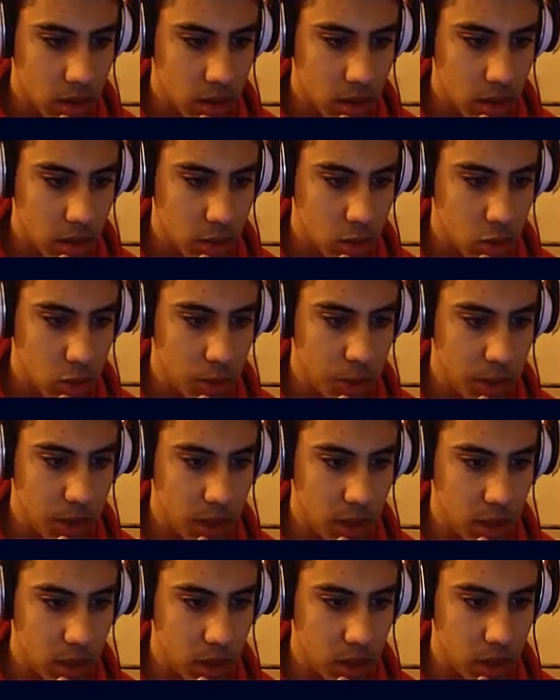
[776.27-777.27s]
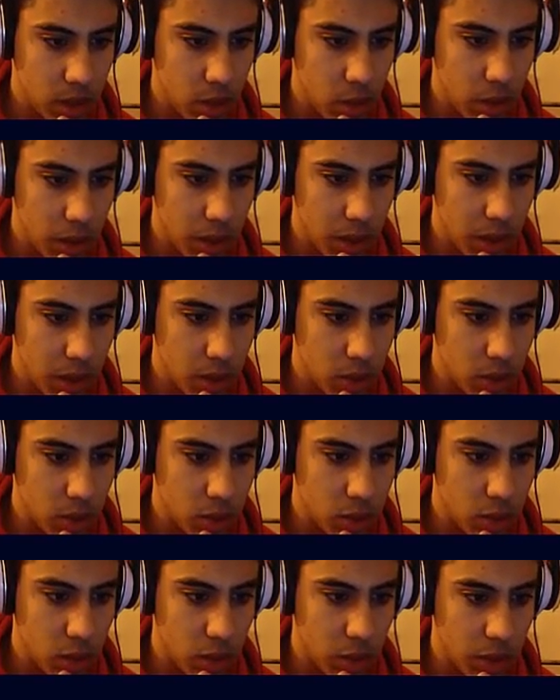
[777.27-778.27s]
There has to be a way to
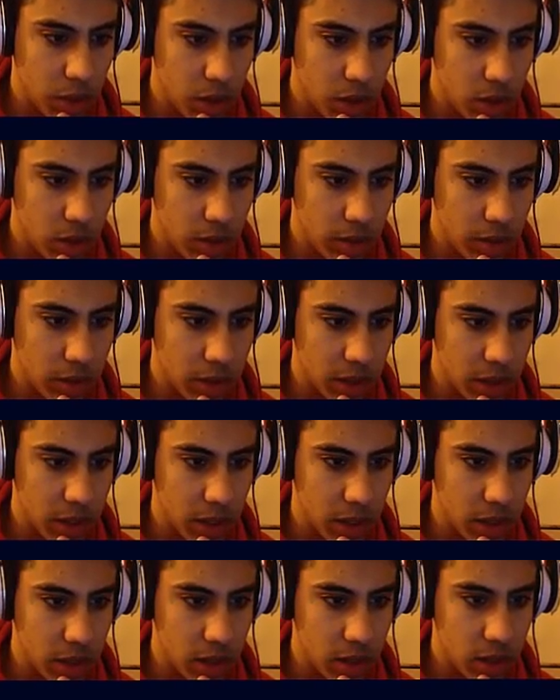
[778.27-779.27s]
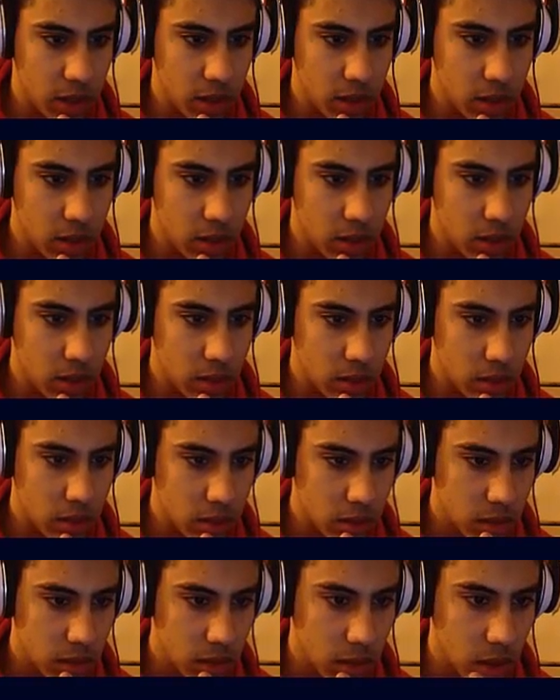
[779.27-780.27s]
somewhere over there.
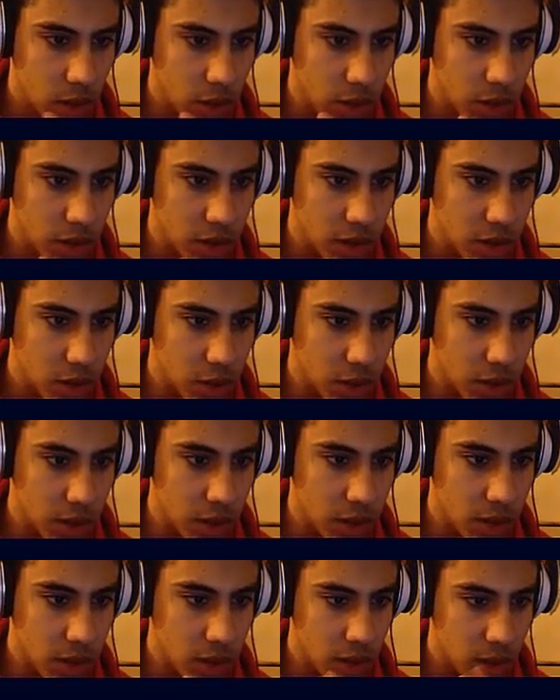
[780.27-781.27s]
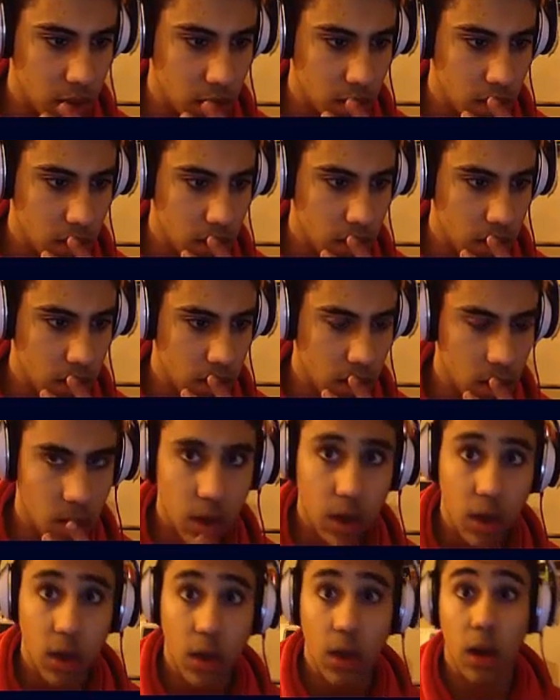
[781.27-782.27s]
No, not this way.
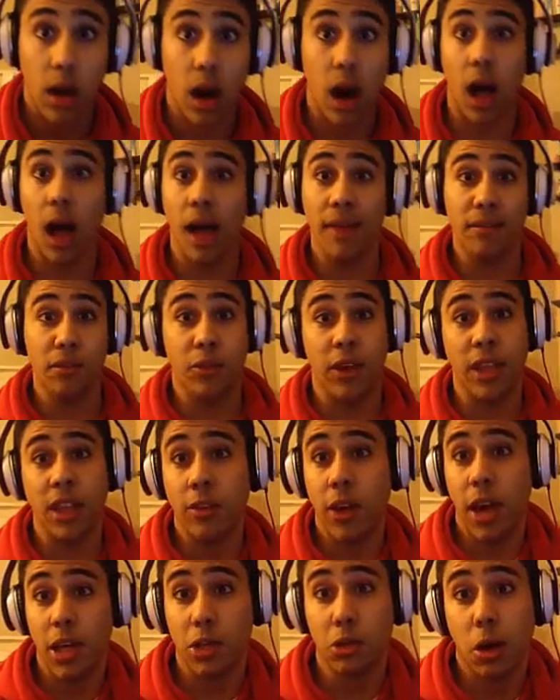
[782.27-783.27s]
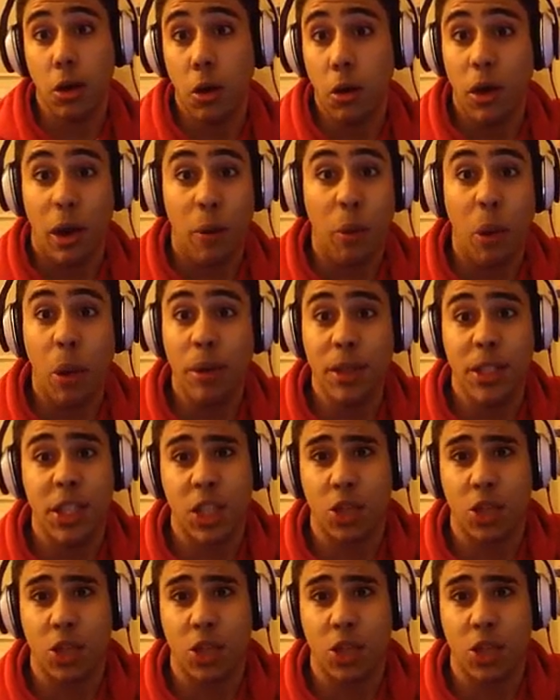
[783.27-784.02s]
I'll have to find a way, so we are probably